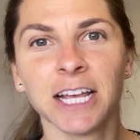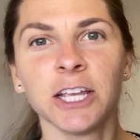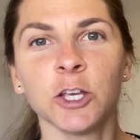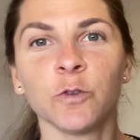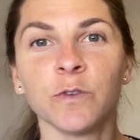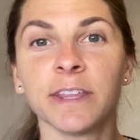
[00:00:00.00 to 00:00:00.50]

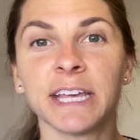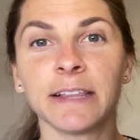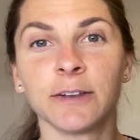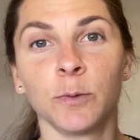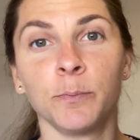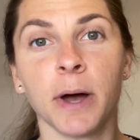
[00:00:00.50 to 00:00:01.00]
you'll feel that
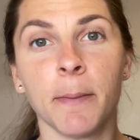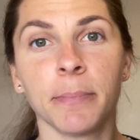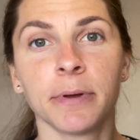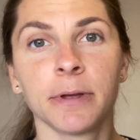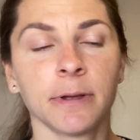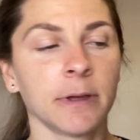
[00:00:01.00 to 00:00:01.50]
little bump.
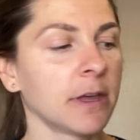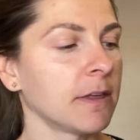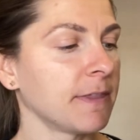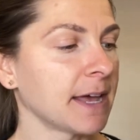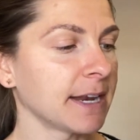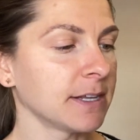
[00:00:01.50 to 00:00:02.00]

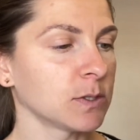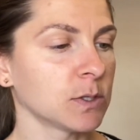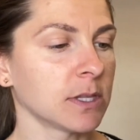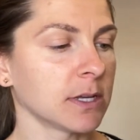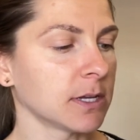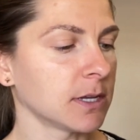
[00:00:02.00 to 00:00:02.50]
That is
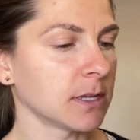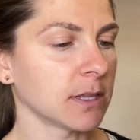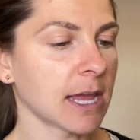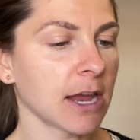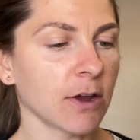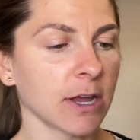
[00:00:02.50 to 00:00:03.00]
the
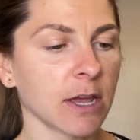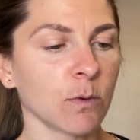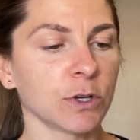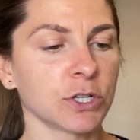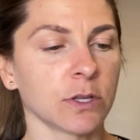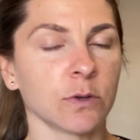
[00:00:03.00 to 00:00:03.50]
area at
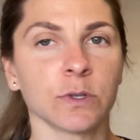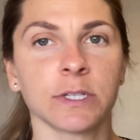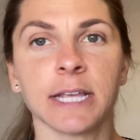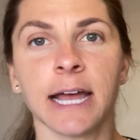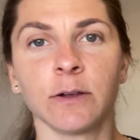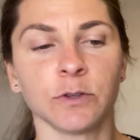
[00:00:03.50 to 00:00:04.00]
which those
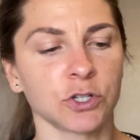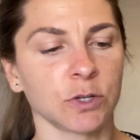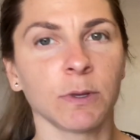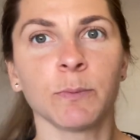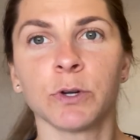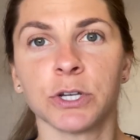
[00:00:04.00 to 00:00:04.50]
sounds should
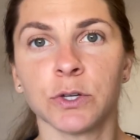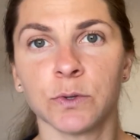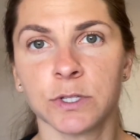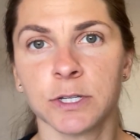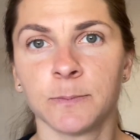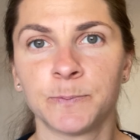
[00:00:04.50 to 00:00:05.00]
be produced.